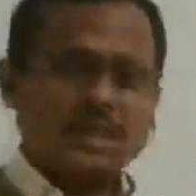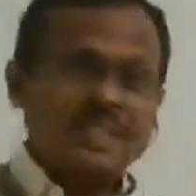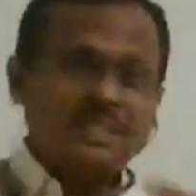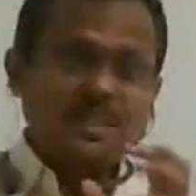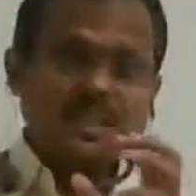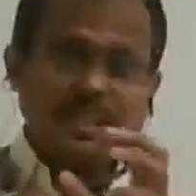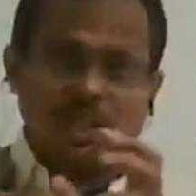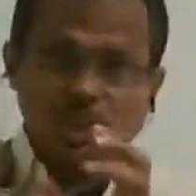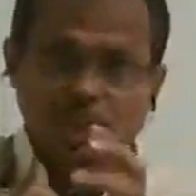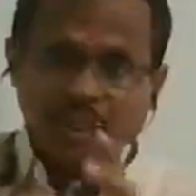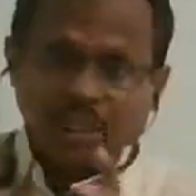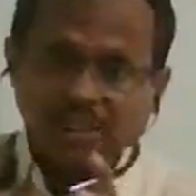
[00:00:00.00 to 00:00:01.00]
it
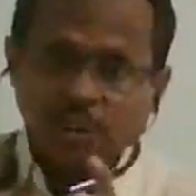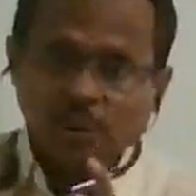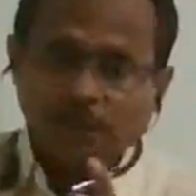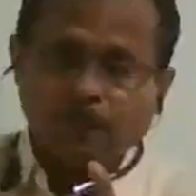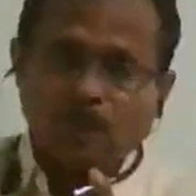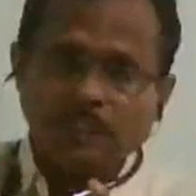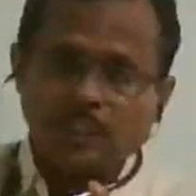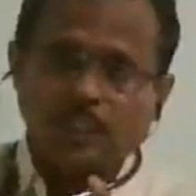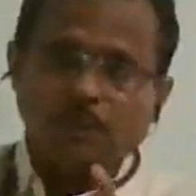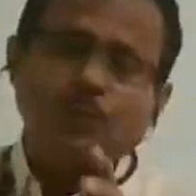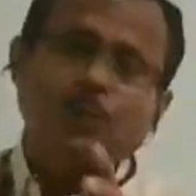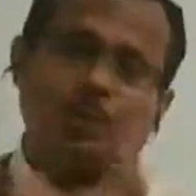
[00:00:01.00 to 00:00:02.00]
initiates the process
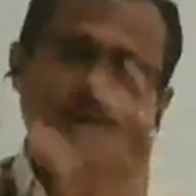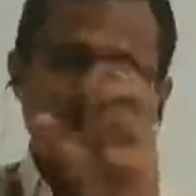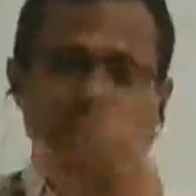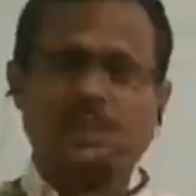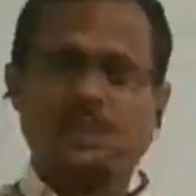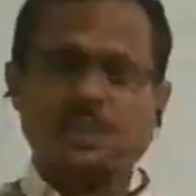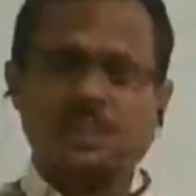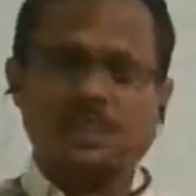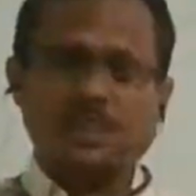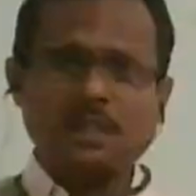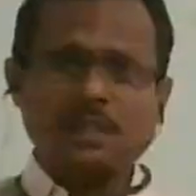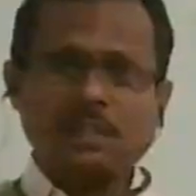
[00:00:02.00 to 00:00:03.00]
of photosynthesis
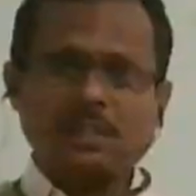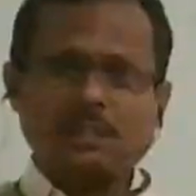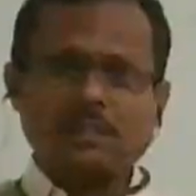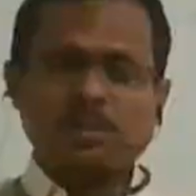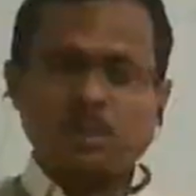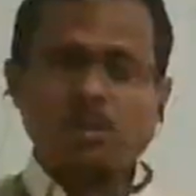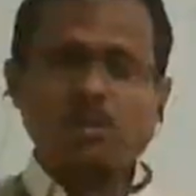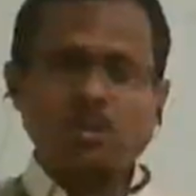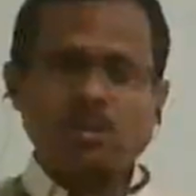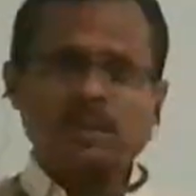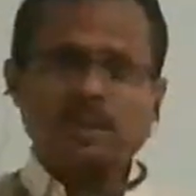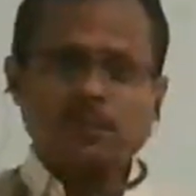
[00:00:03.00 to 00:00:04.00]
through
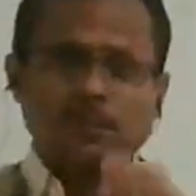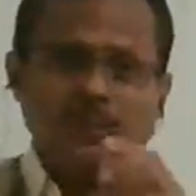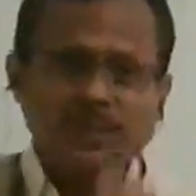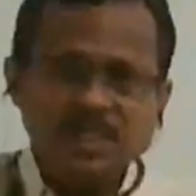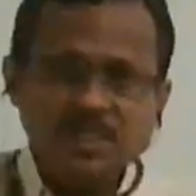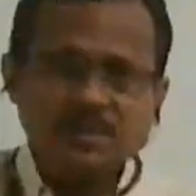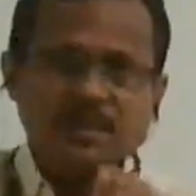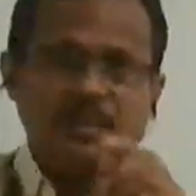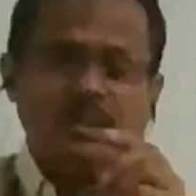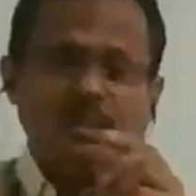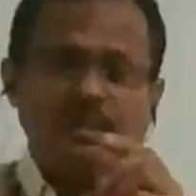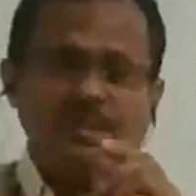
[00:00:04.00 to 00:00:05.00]
the first
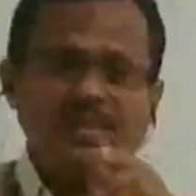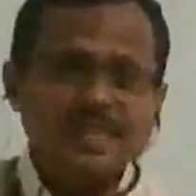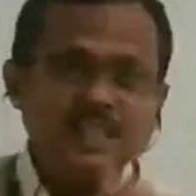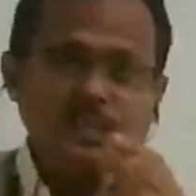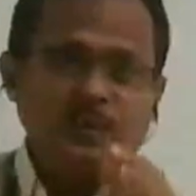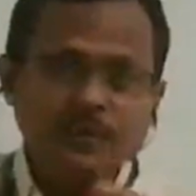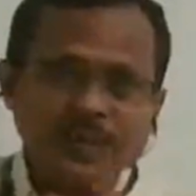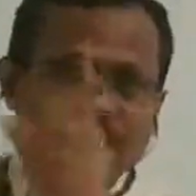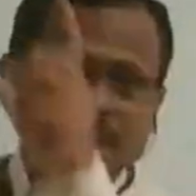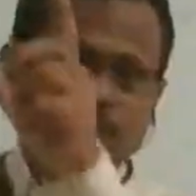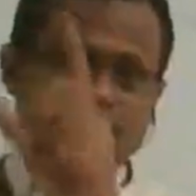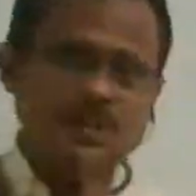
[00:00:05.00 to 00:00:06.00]
series of
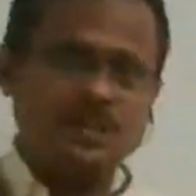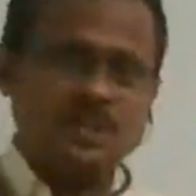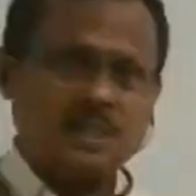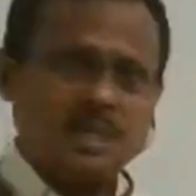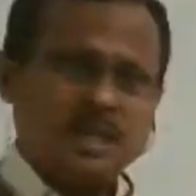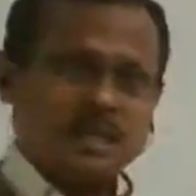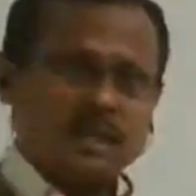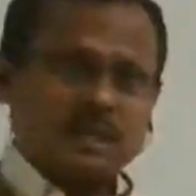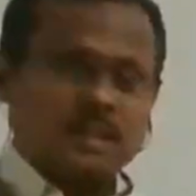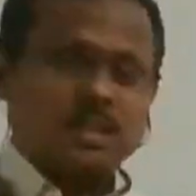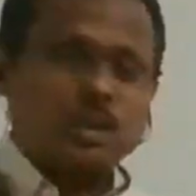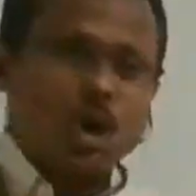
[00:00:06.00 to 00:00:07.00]
reactions
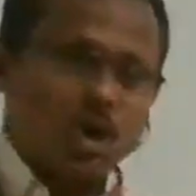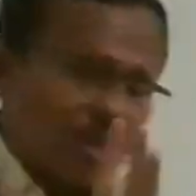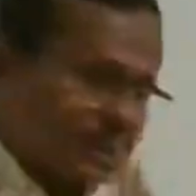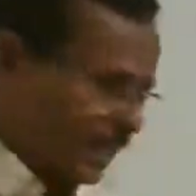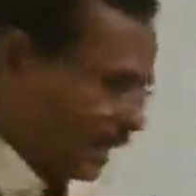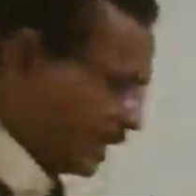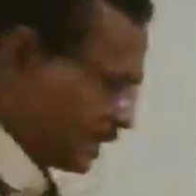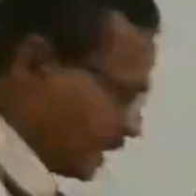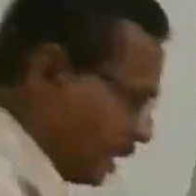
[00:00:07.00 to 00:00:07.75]
called as